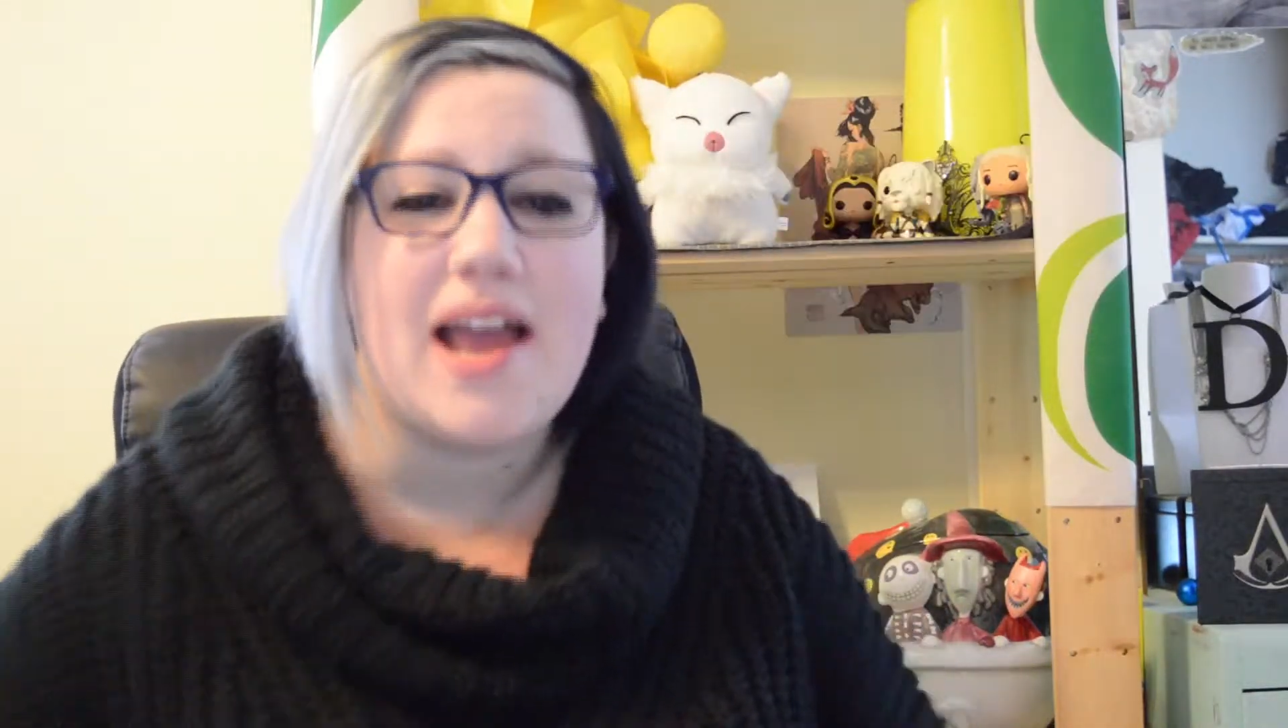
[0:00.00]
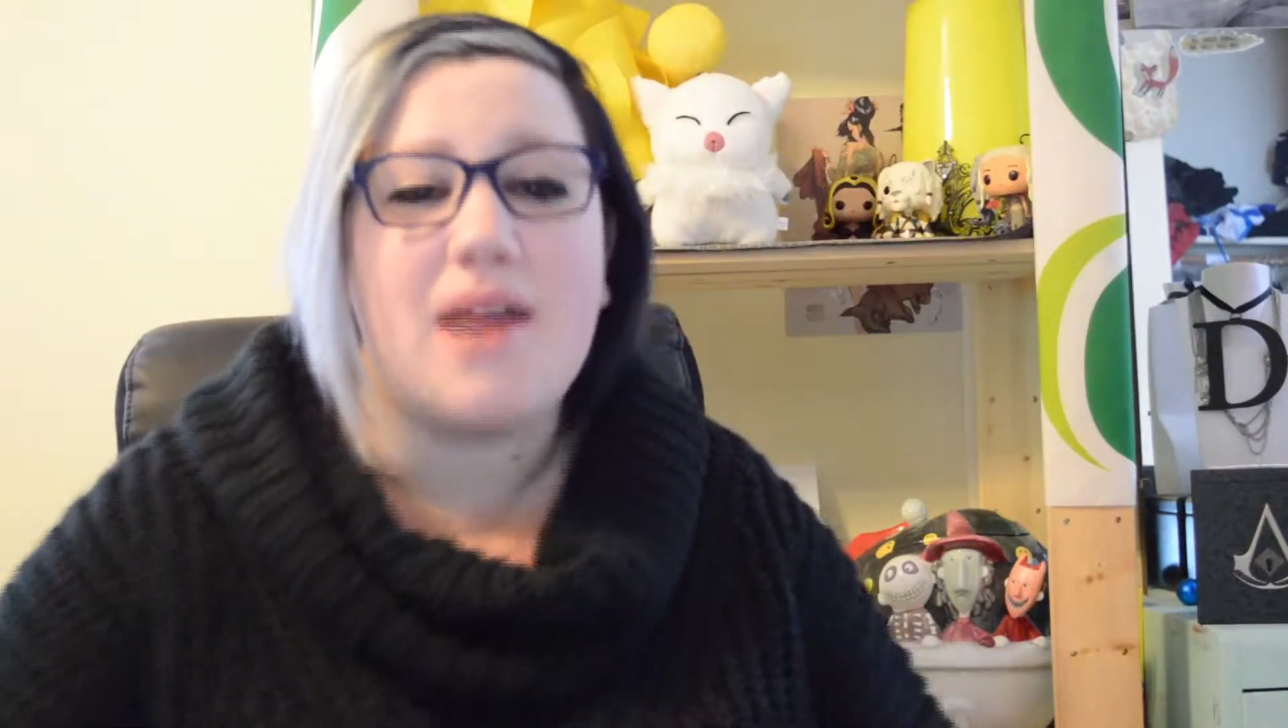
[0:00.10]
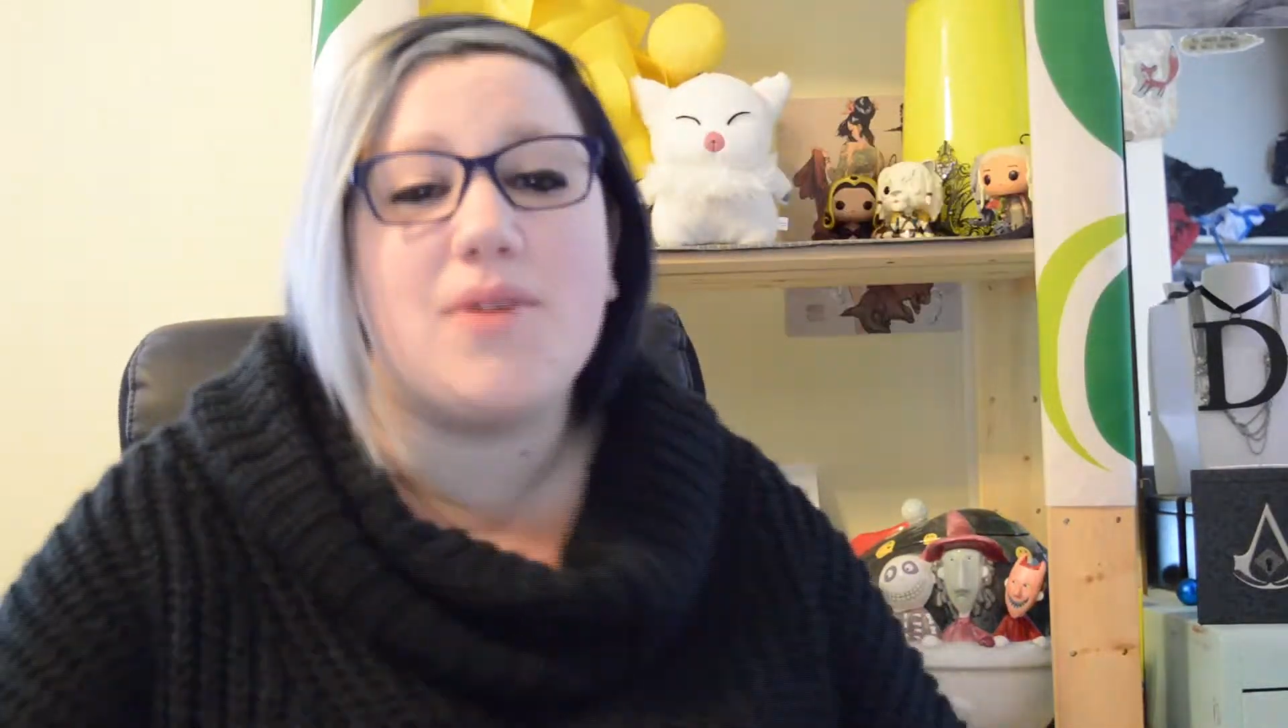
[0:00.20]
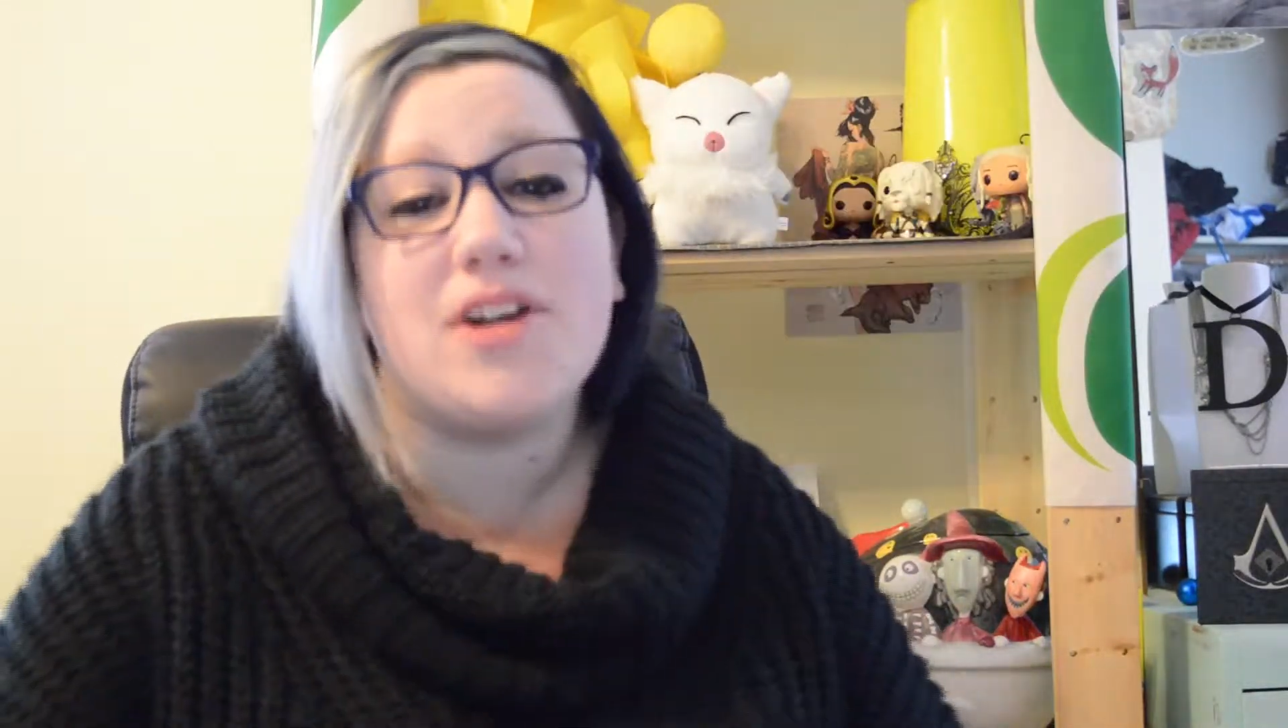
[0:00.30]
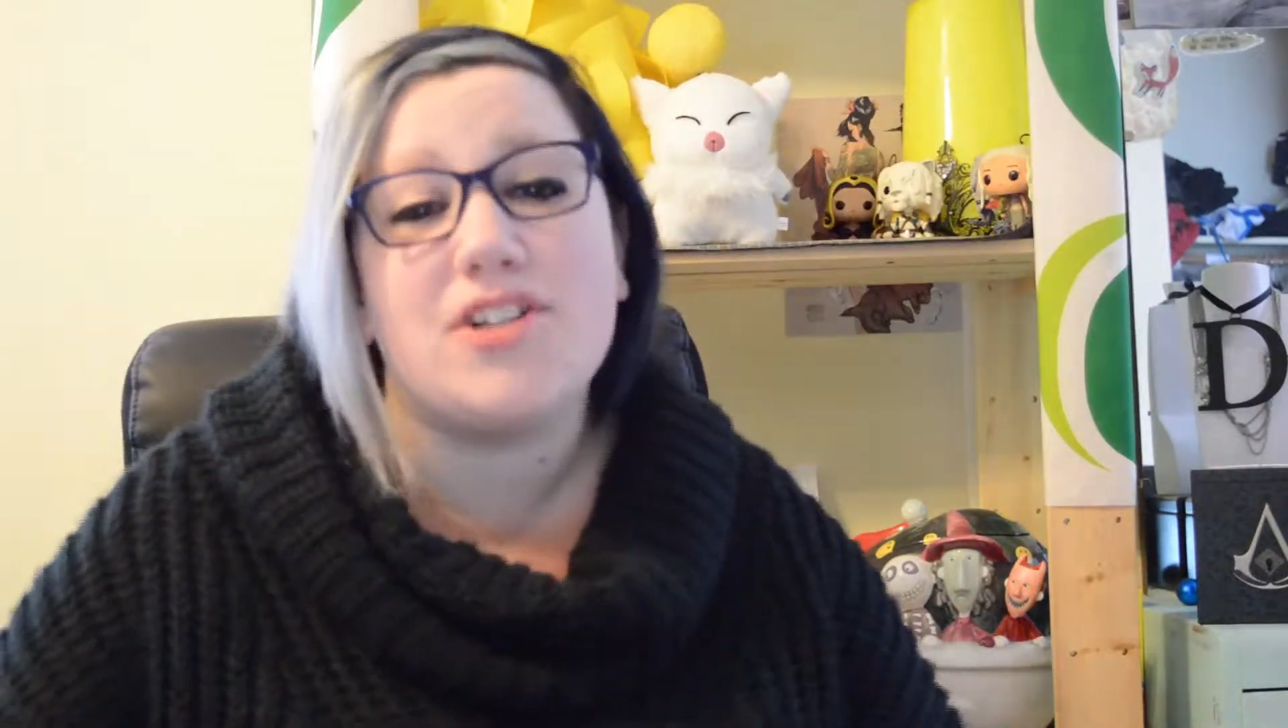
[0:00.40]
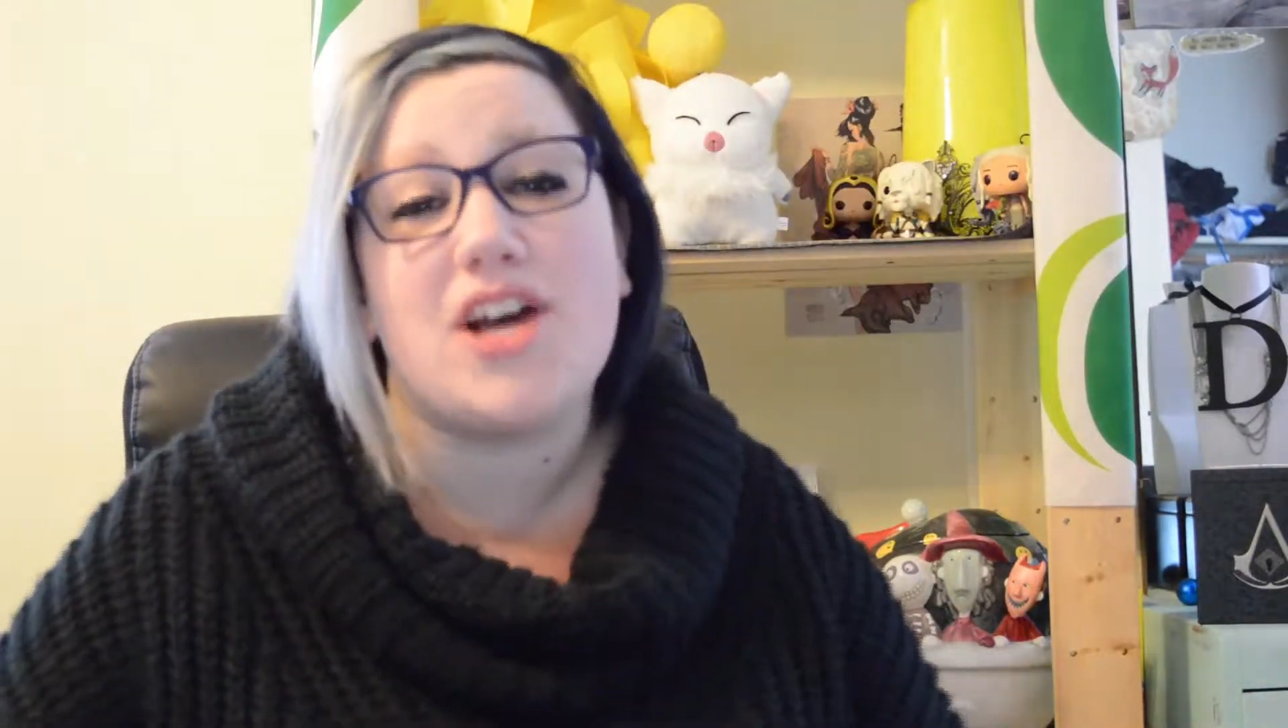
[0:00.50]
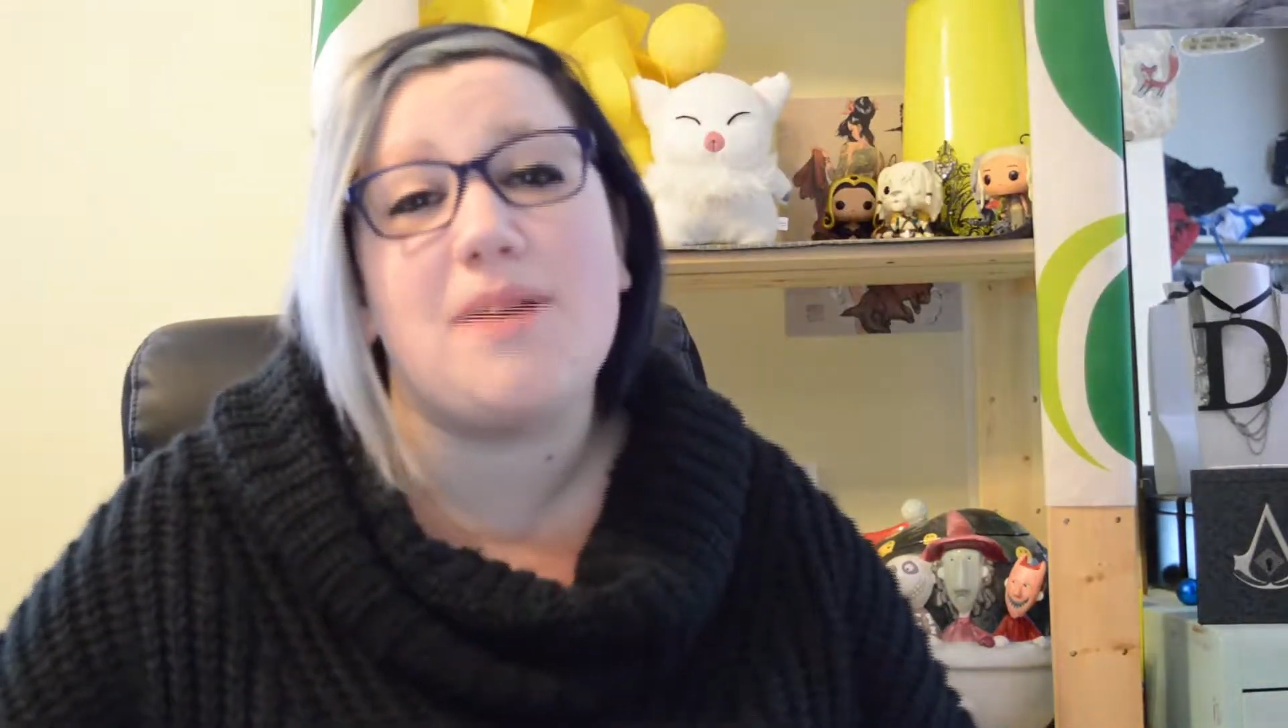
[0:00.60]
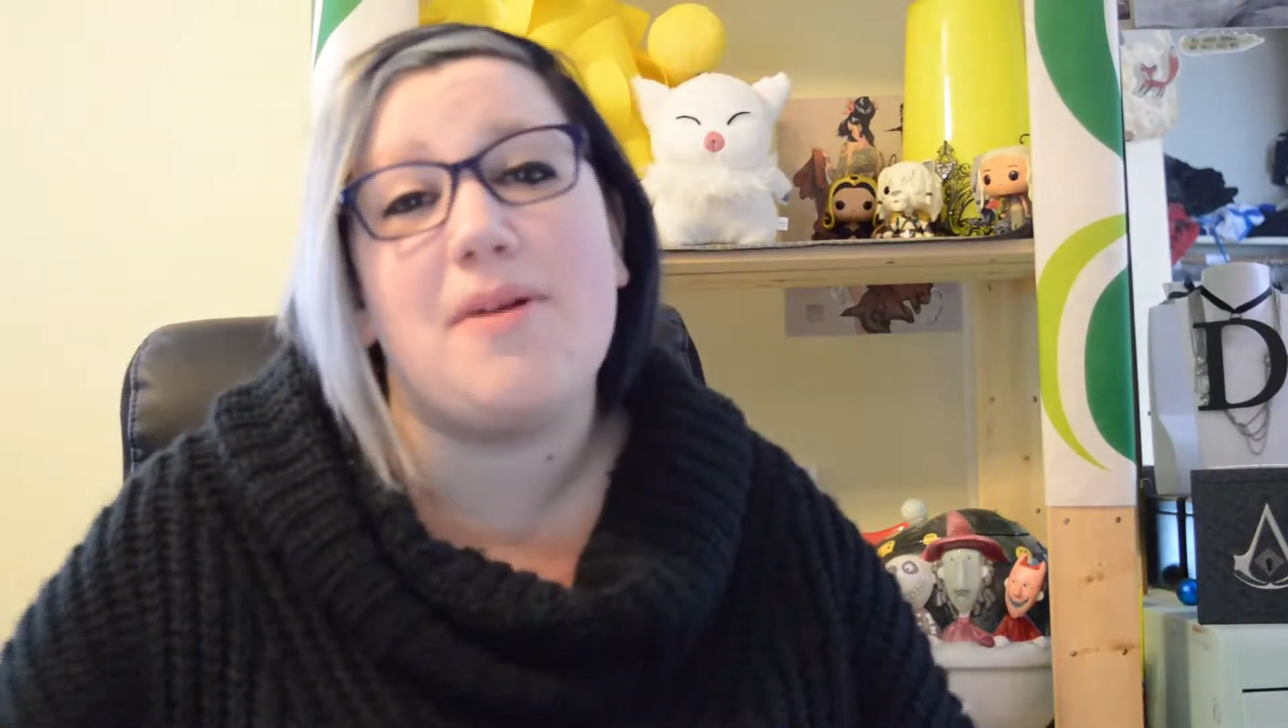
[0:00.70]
and we're going to talk